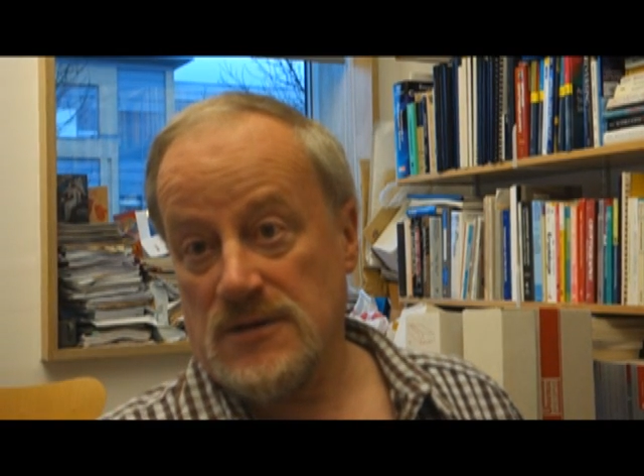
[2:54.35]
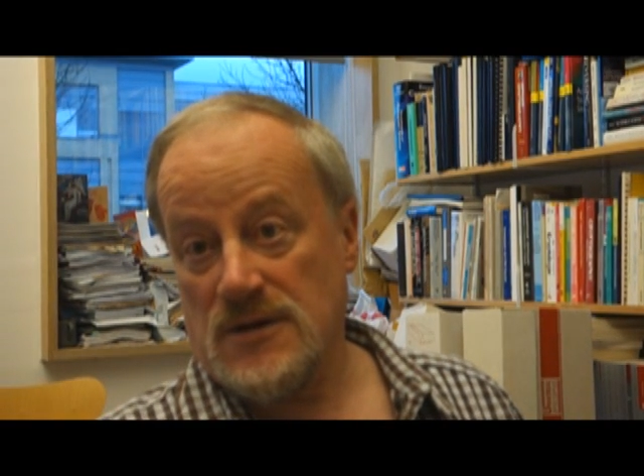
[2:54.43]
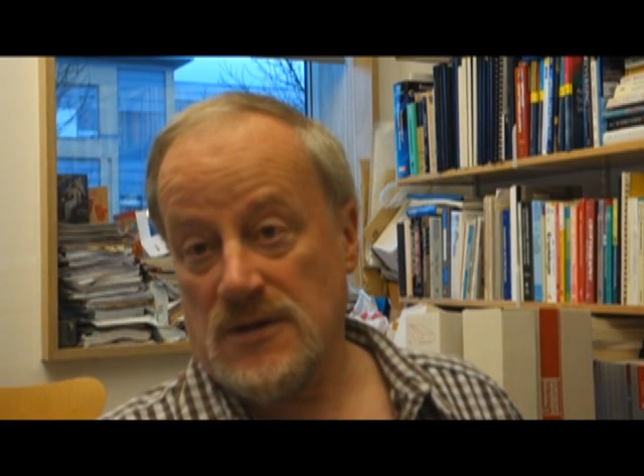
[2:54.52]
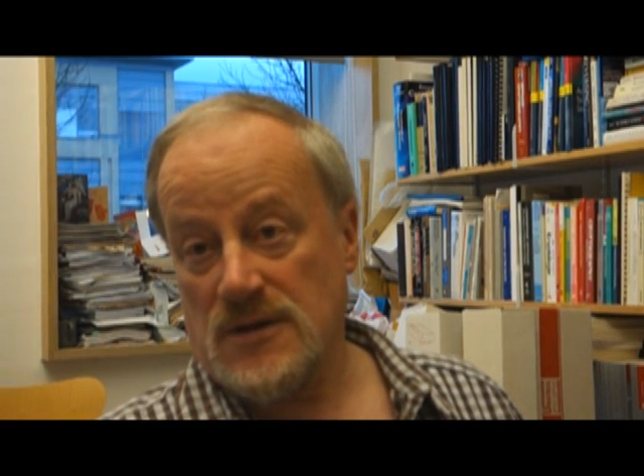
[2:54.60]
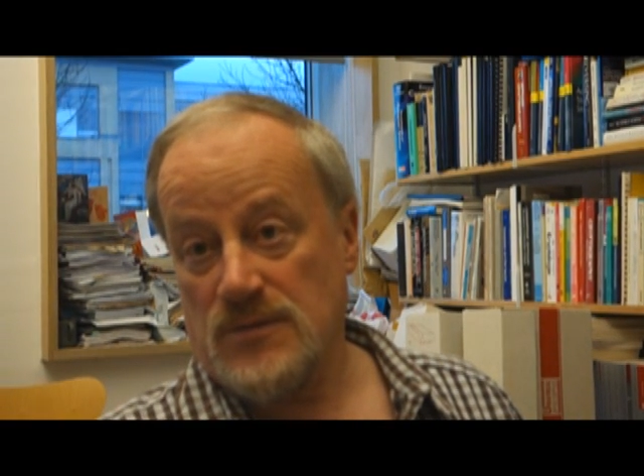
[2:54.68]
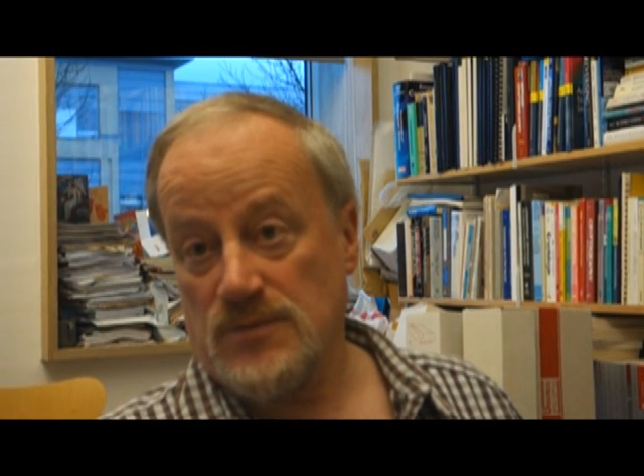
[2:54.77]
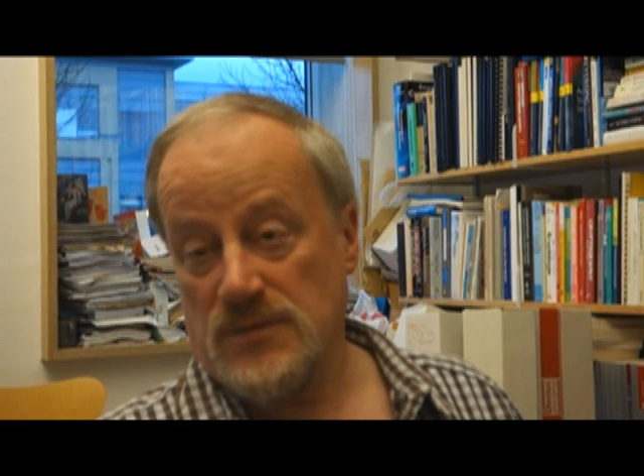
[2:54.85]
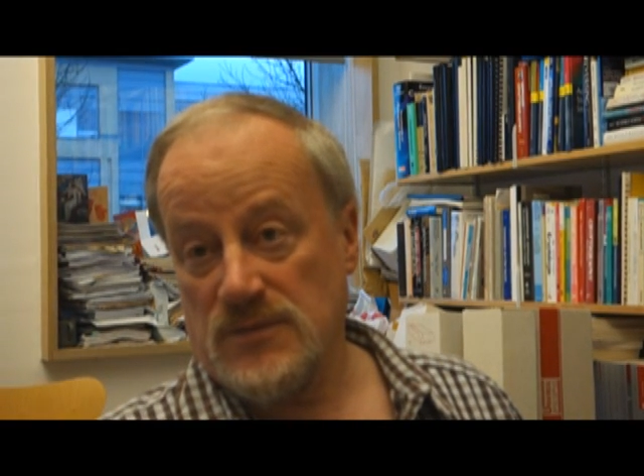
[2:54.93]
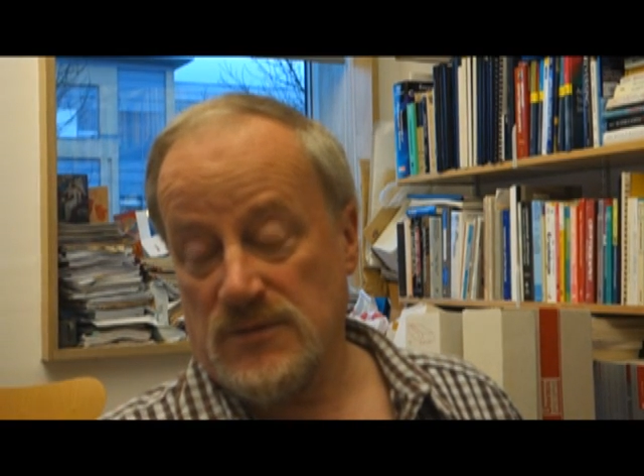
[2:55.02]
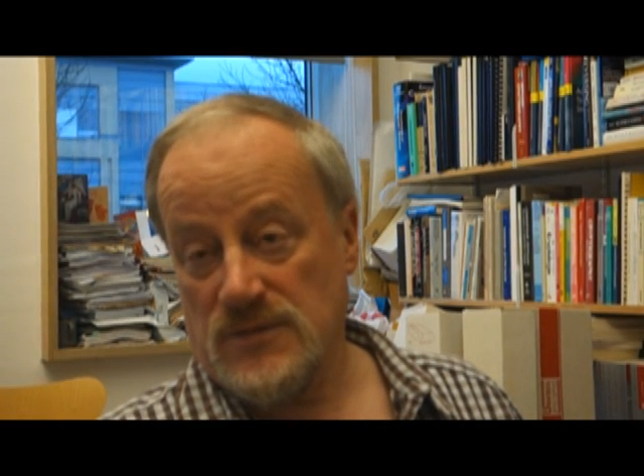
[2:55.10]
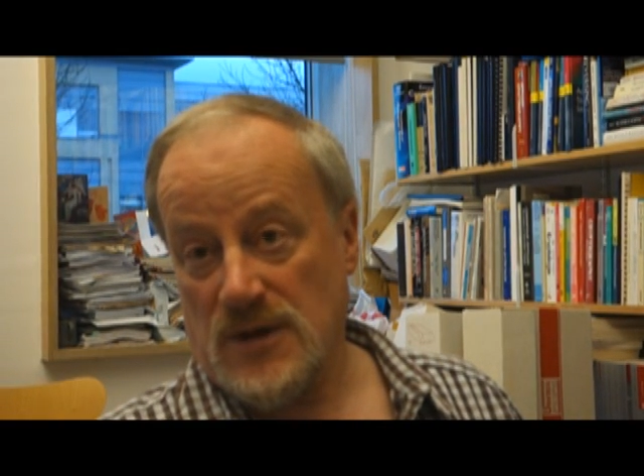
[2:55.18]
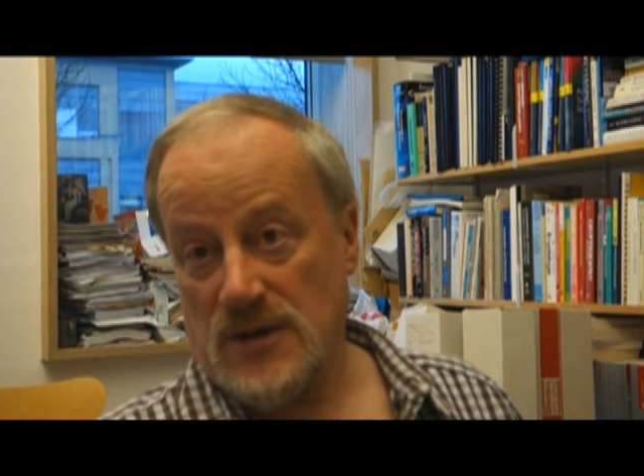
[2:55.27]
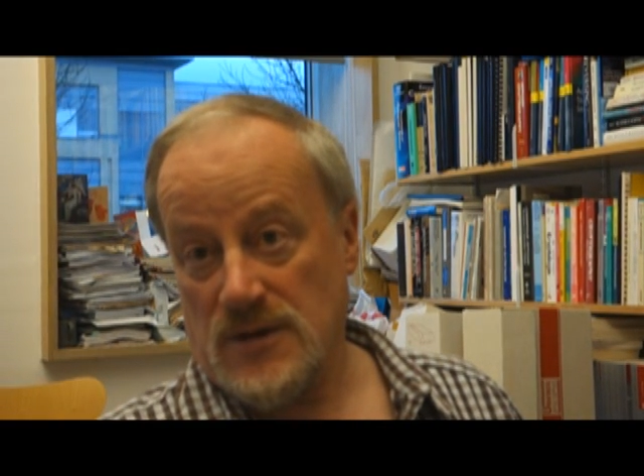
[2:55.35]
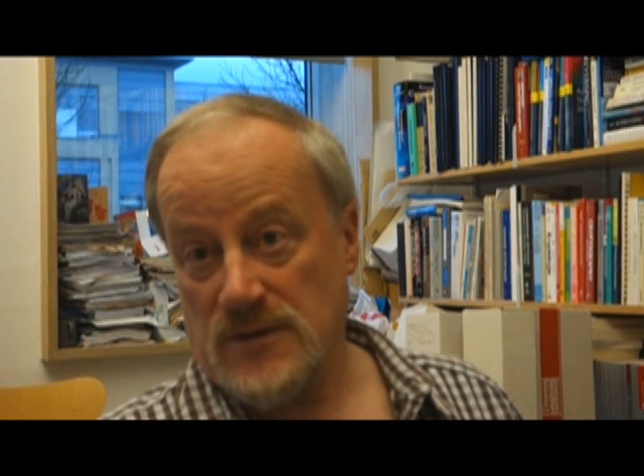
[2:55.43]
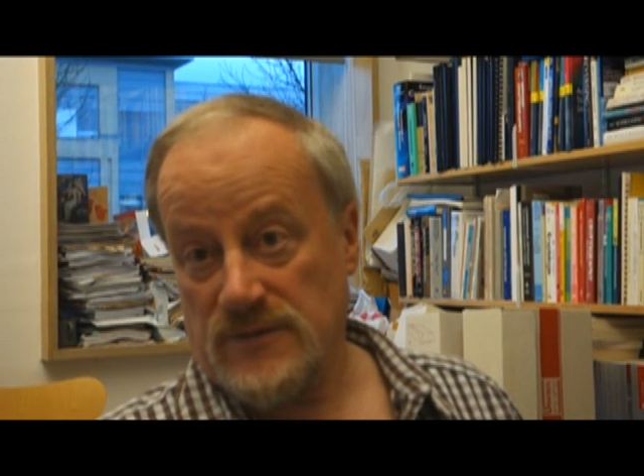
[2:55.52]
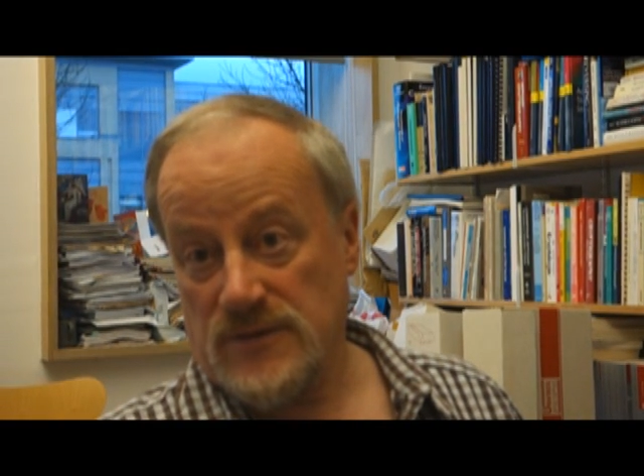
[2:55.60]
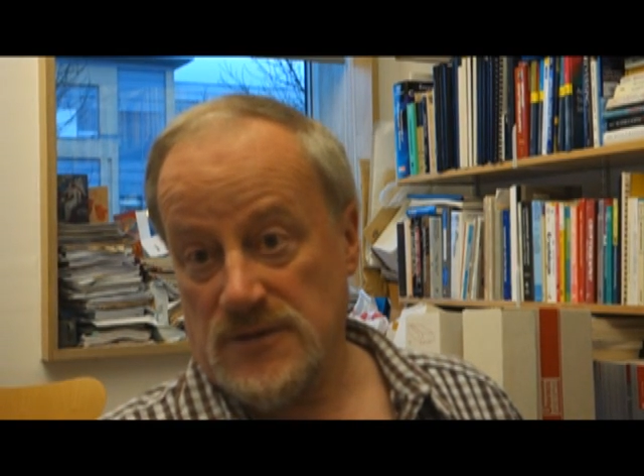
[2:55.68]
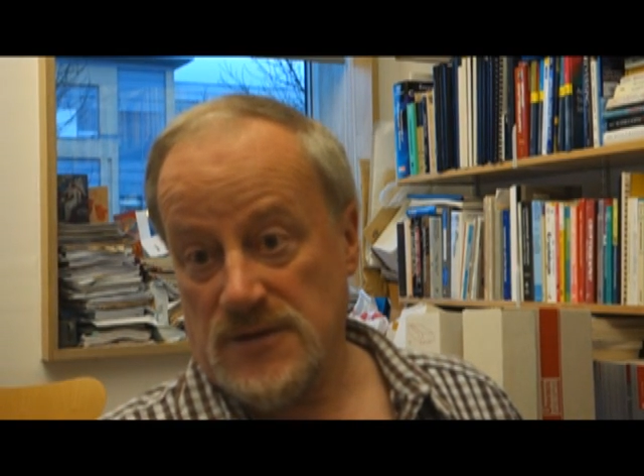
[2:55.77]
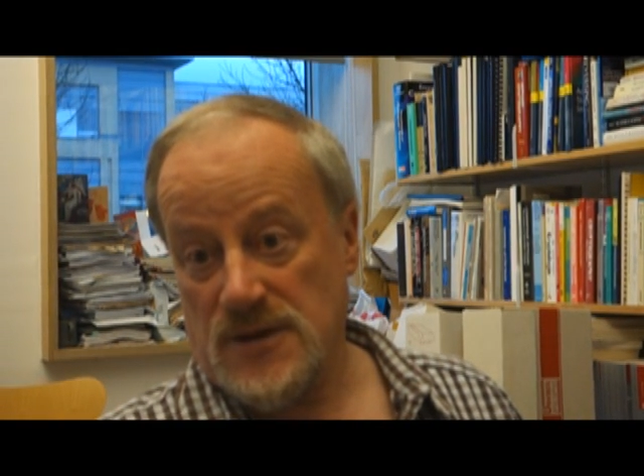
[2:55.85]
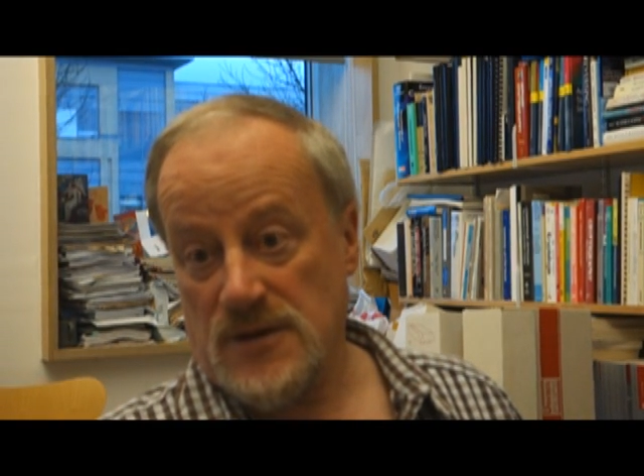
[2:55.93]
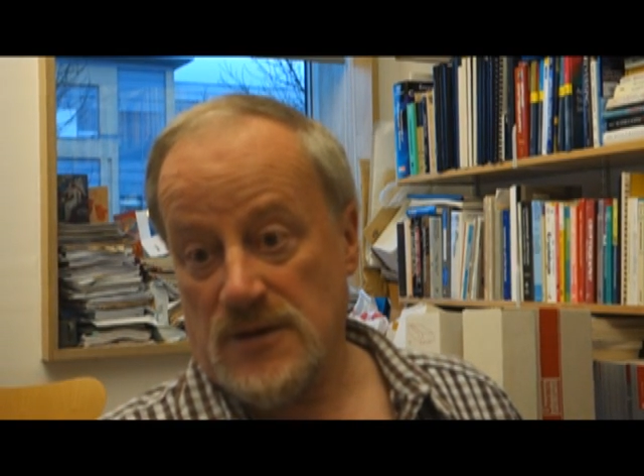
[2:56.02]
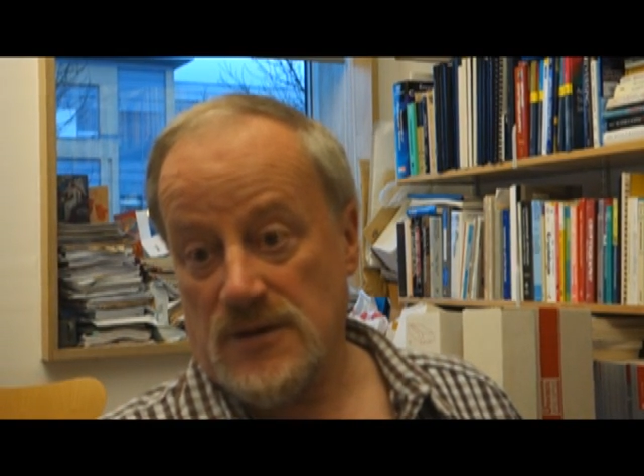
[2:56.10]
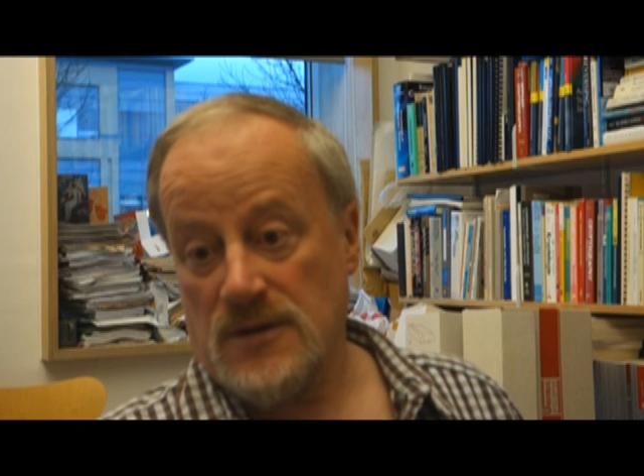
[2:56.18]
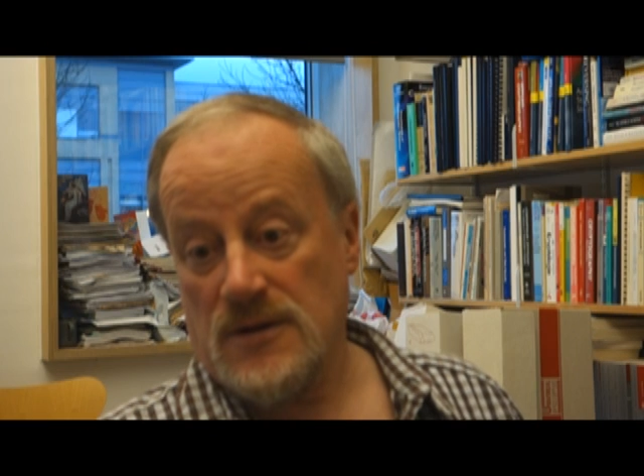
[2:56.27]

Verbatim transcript: um, uh, for the dinner.